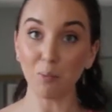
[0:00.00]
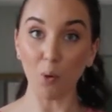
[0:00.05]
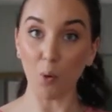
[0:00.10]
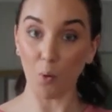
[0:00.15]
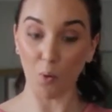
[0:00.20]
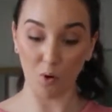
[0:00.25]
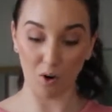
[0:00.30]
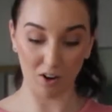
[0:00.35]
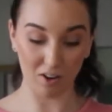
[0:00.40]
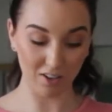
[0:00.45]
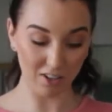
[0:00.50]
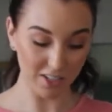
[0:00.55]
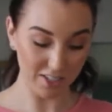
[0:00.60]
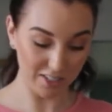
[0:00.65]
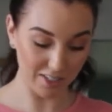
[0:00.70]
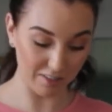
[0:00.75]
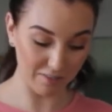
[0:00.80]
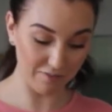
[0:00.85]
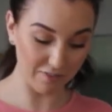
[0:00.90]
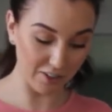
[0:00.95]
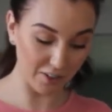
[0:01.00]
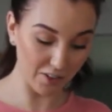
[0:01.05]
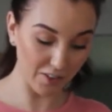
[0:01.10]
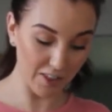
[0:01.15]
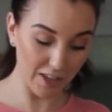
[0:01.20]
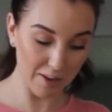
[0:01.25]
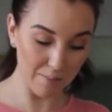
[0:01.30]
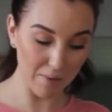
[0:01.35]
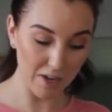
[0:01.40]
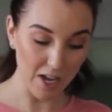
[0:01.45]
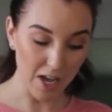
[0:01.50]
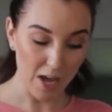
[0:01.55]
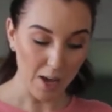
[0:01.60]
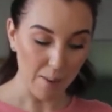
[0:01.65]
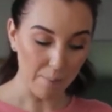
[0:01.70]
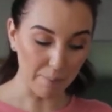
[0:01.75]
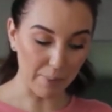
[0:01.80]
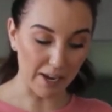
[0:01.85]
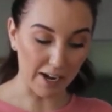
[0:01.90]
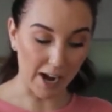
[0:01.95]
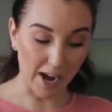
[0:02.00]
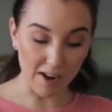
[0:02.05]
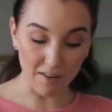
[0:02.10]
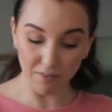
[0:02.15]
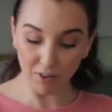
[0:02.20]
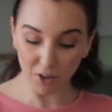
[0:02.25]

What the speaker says: pour to fill them. But I've